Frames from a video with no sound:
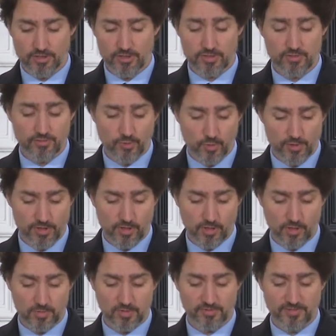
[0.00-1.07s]
for the
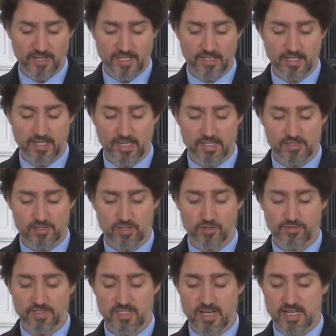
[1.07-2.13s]
global fight against
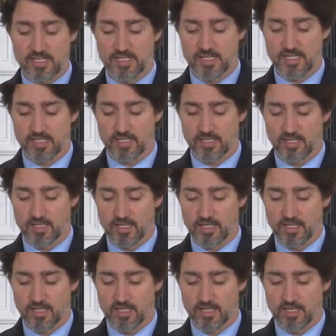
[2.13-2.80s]
COVID-19